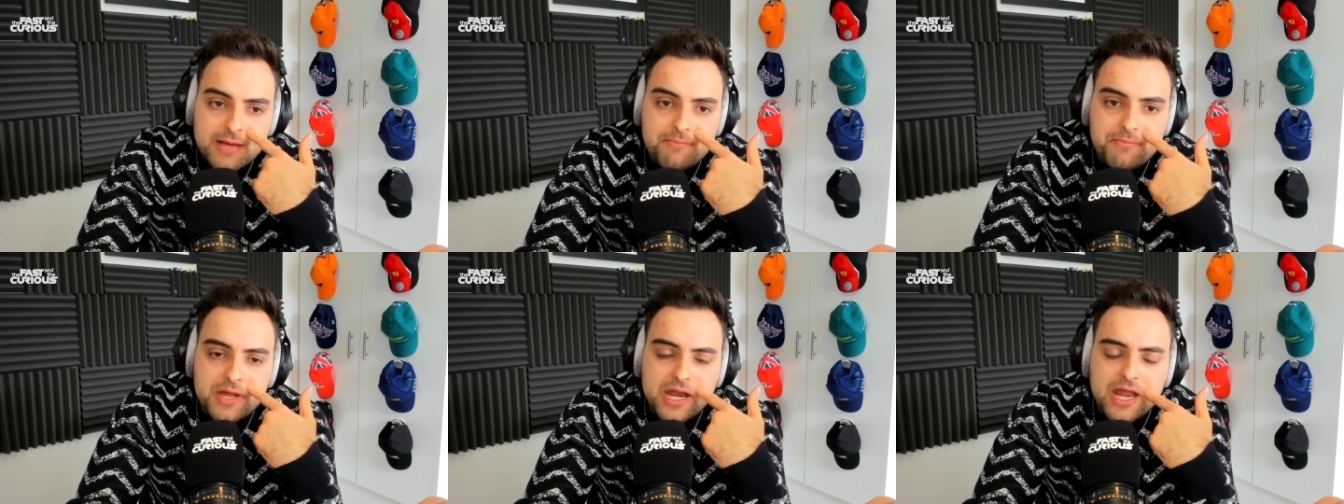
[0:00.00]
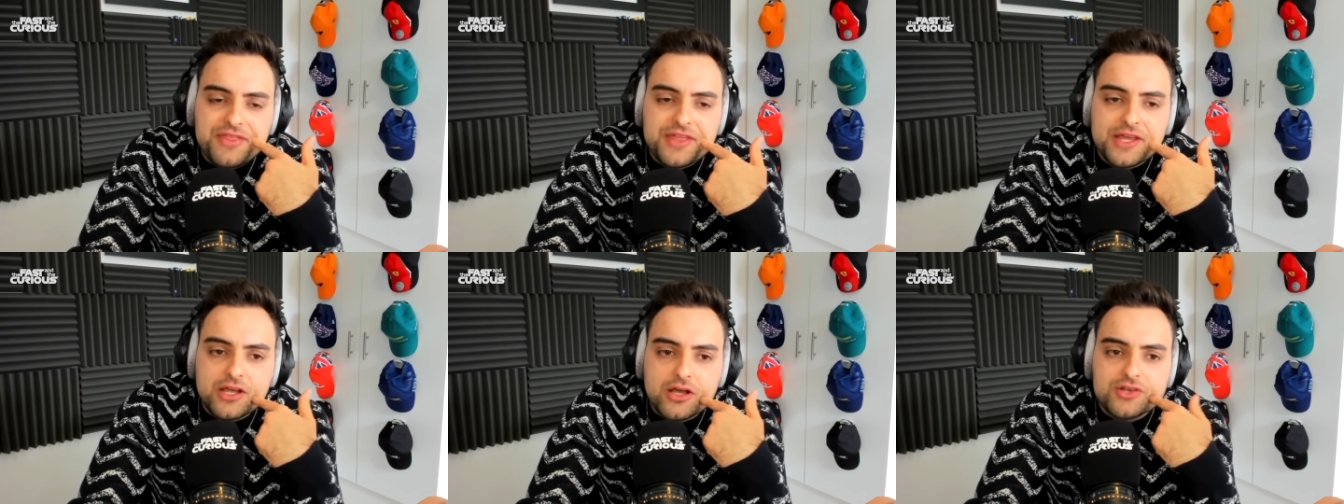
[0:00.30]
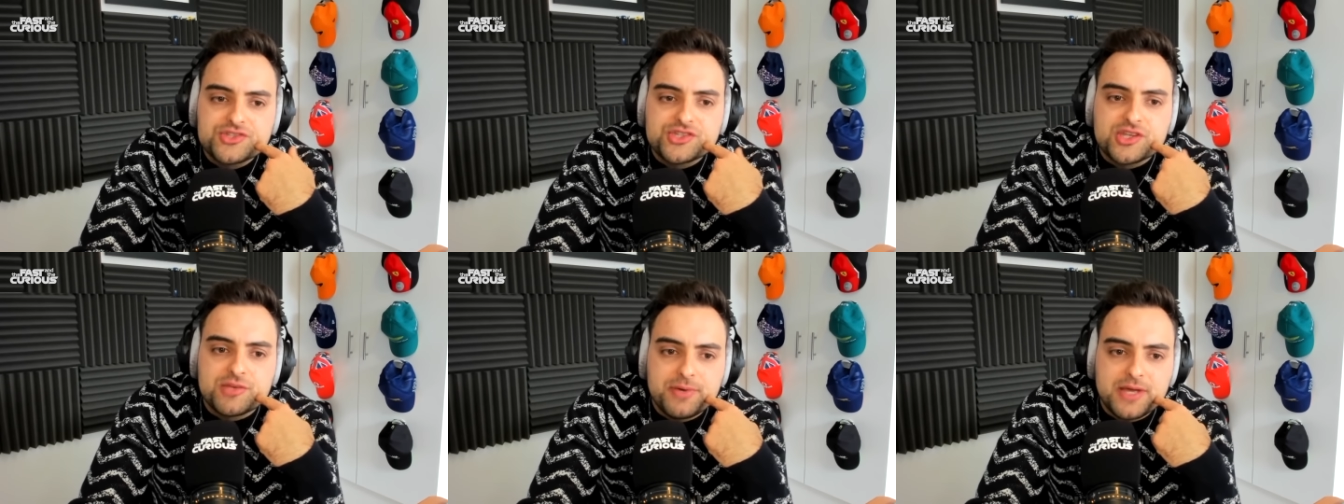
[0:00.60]
But I think
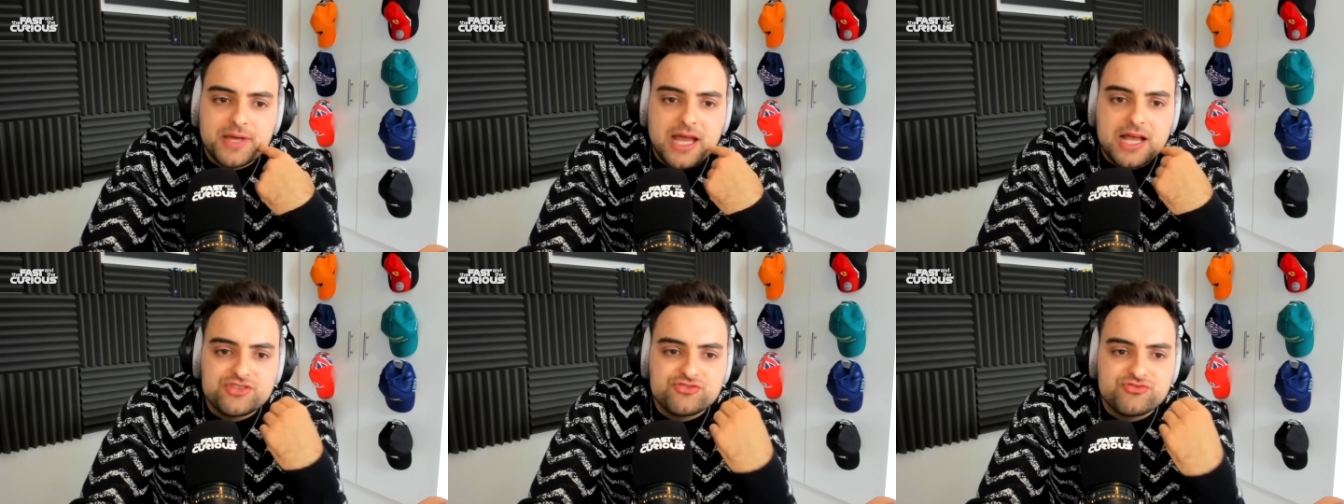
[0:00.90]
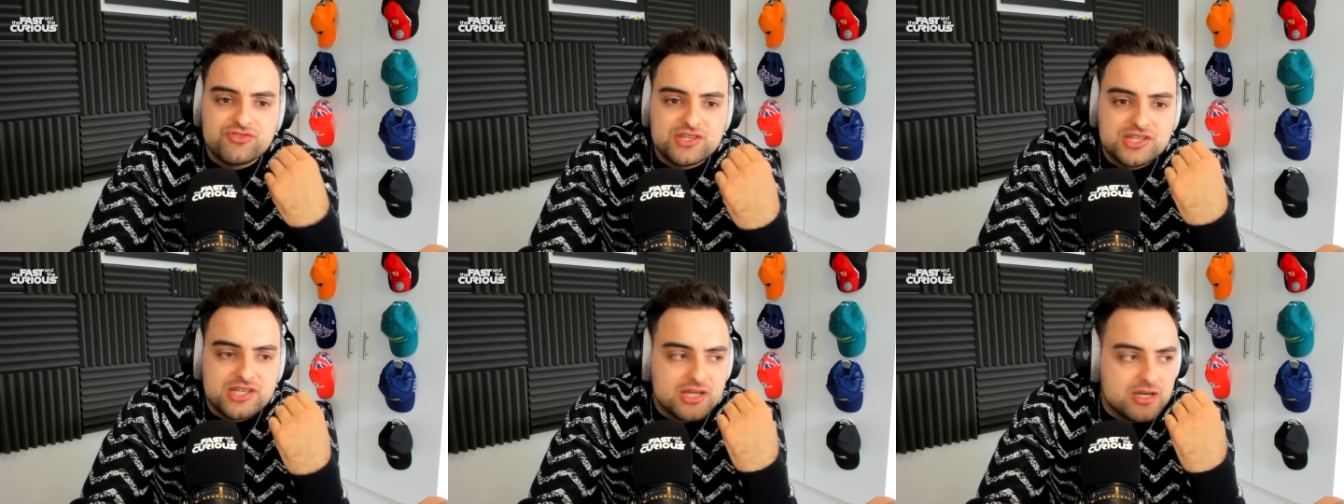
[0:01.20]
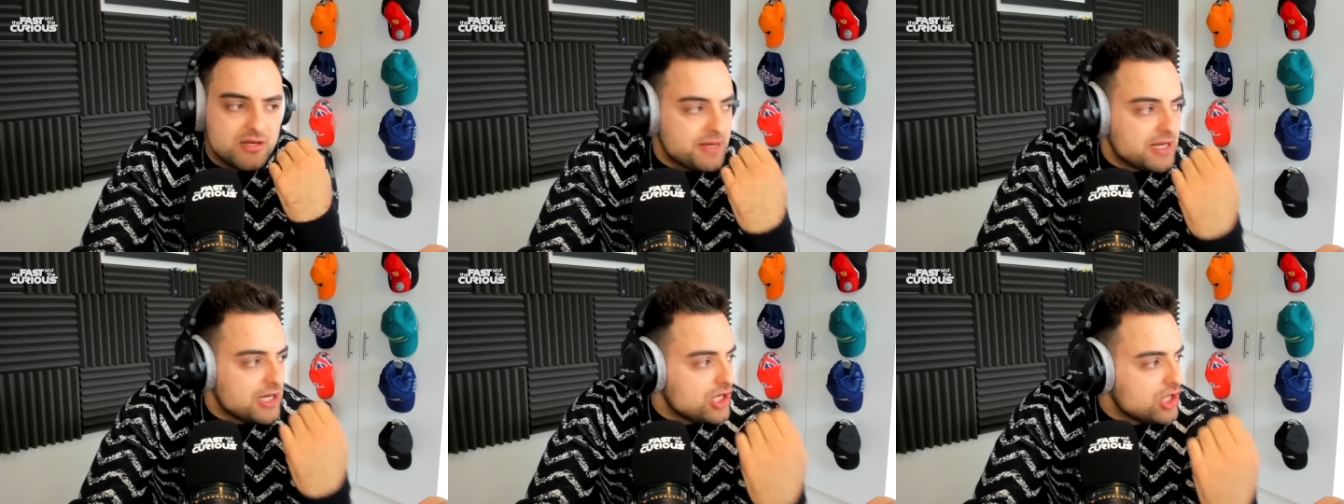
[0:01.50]
Oscar Piastri is going
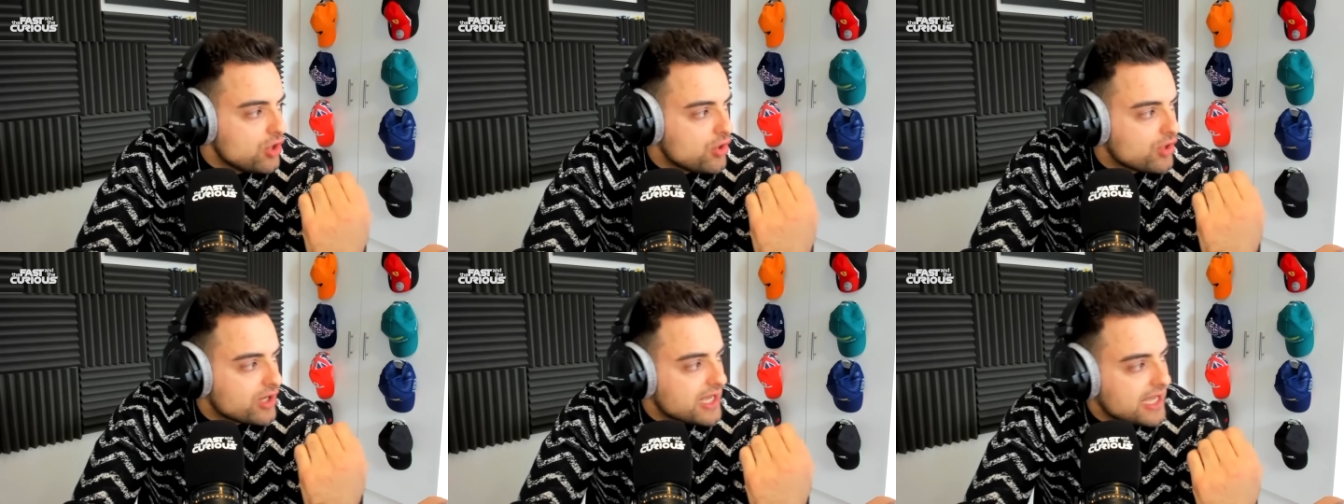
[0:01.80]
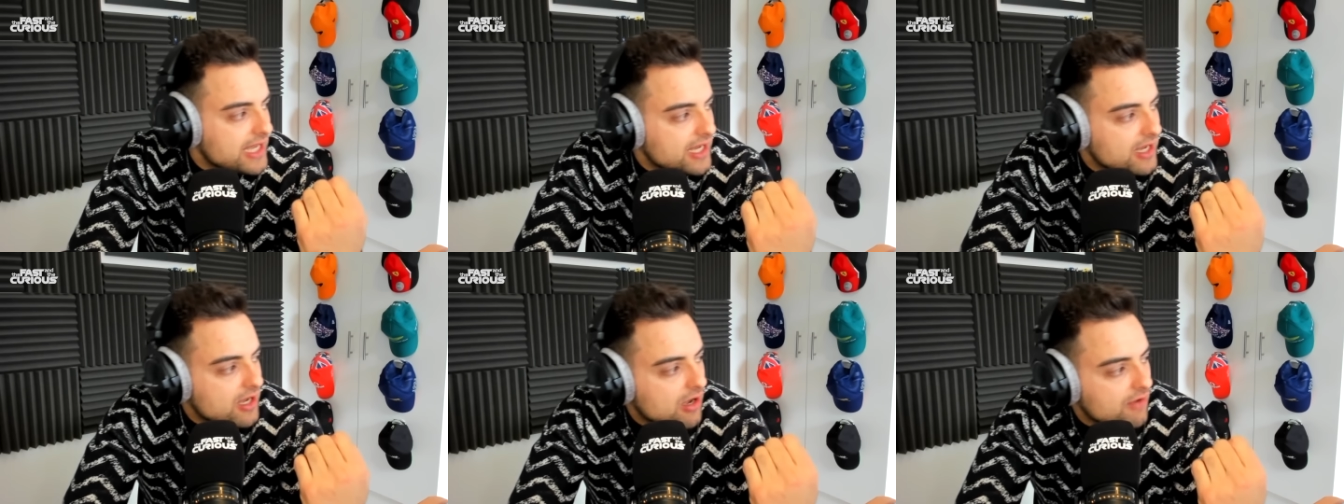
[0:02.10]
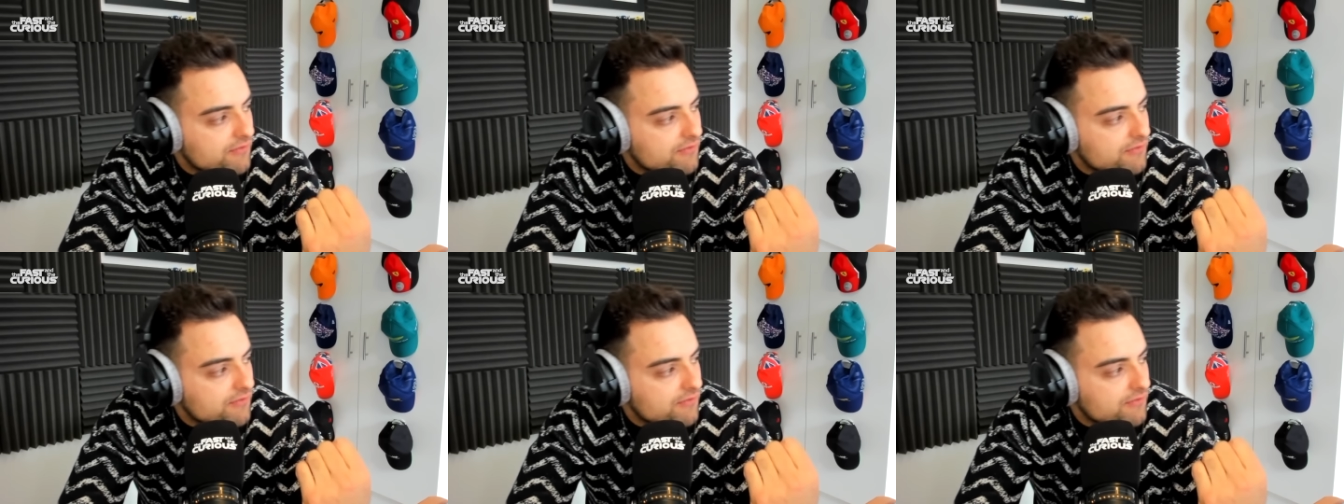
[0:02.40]
to be looking,